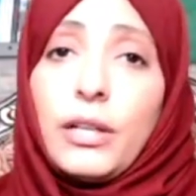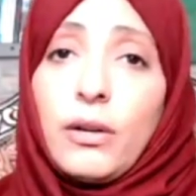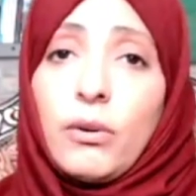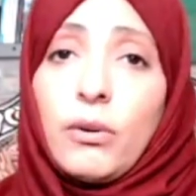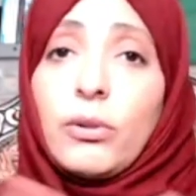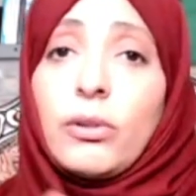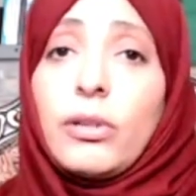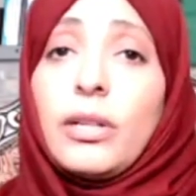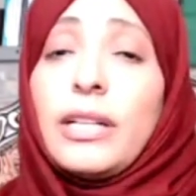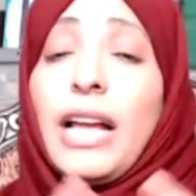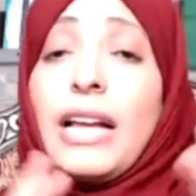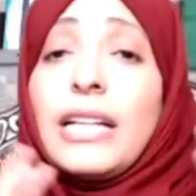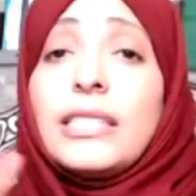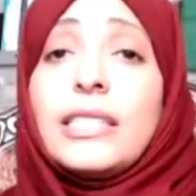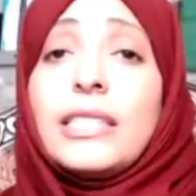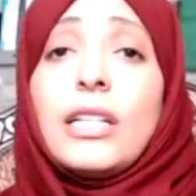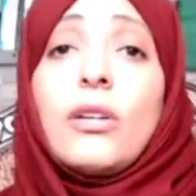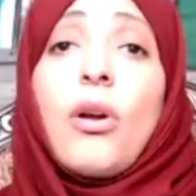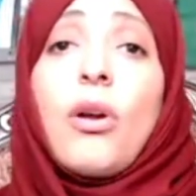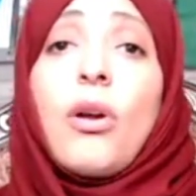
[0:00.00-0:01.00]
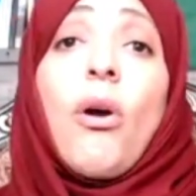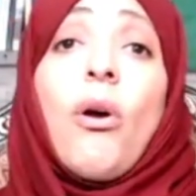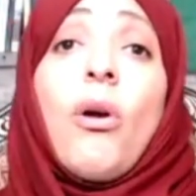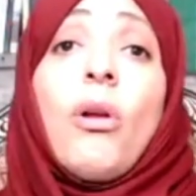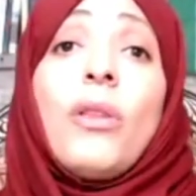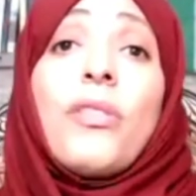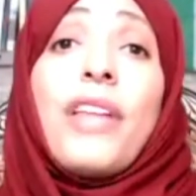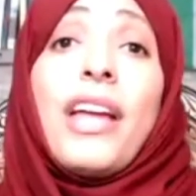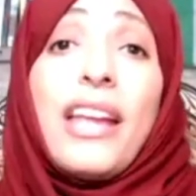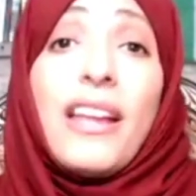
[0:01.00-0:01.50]
organizing
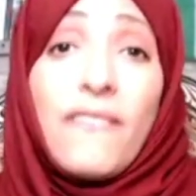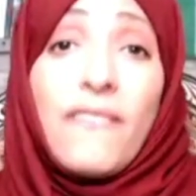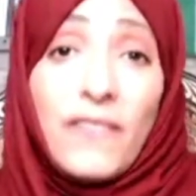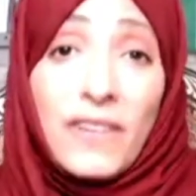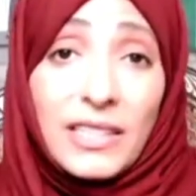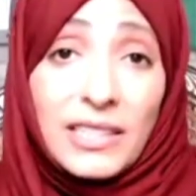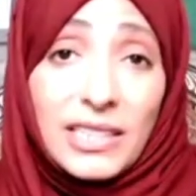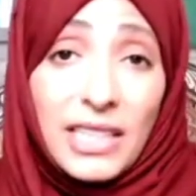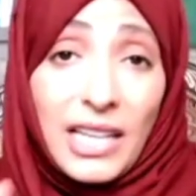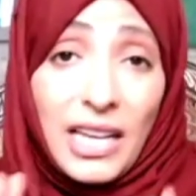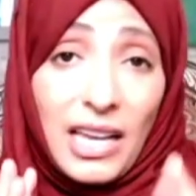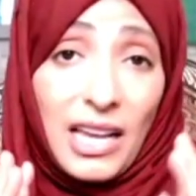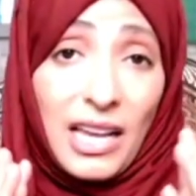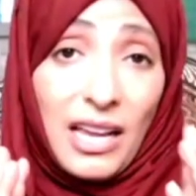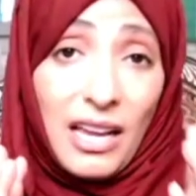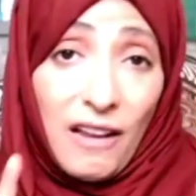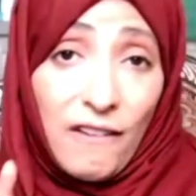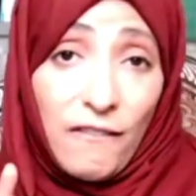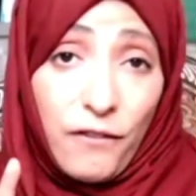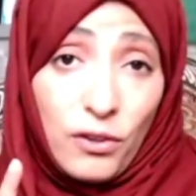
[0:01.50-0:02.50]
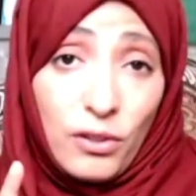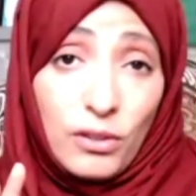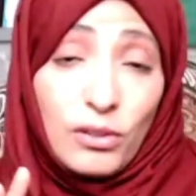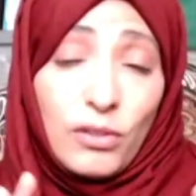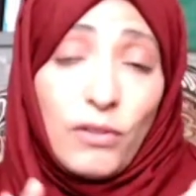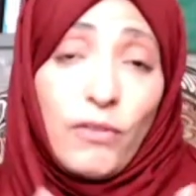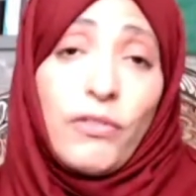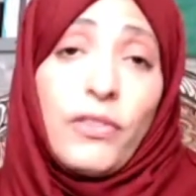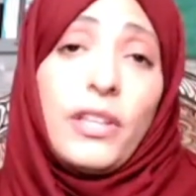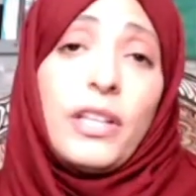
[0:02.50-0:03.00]
all the events in
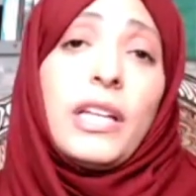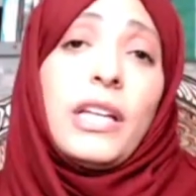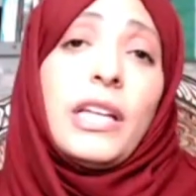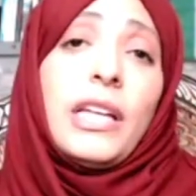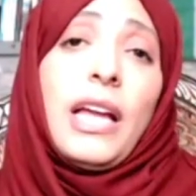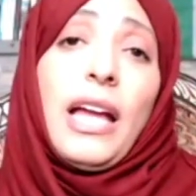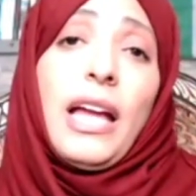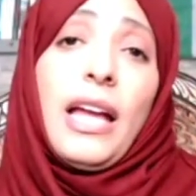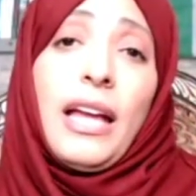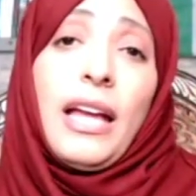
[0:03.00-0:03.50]
front of the